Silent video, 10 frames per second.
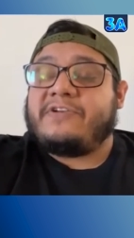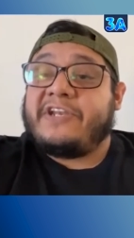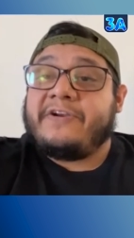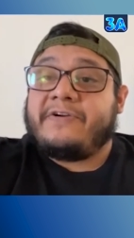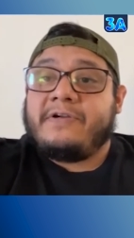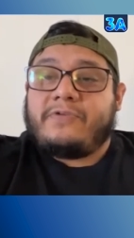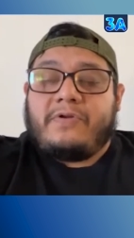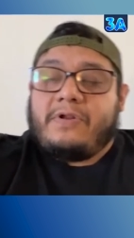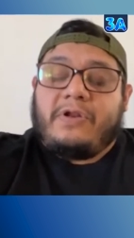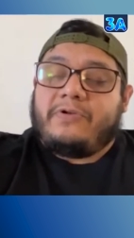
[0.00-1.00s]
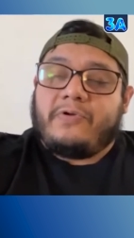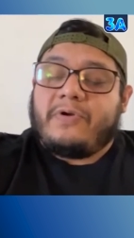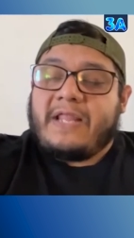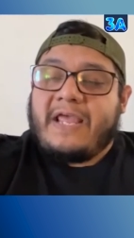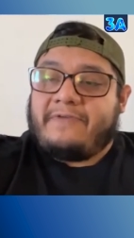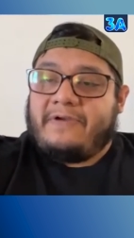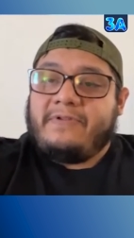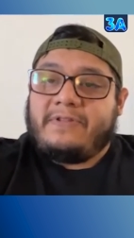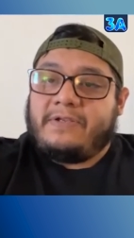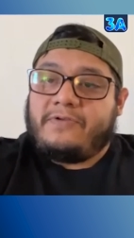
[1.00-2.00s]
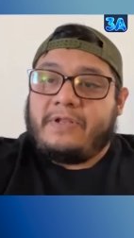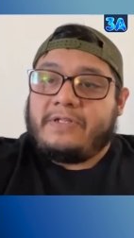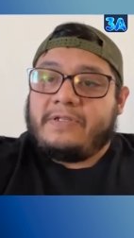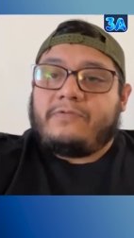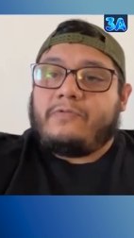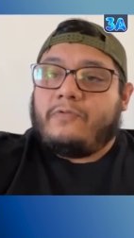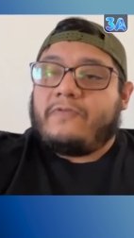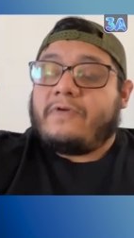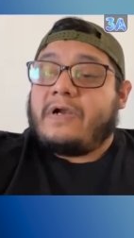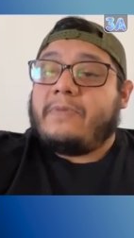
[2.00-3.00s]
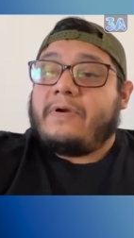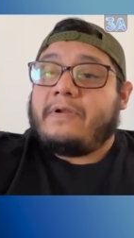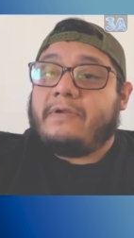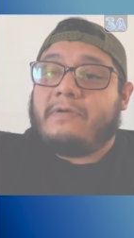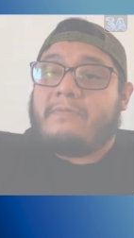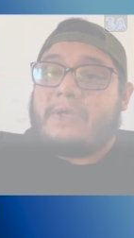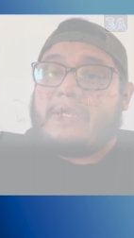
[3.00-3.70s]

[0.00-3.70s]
engineer, you already have everything you need to work for an American company.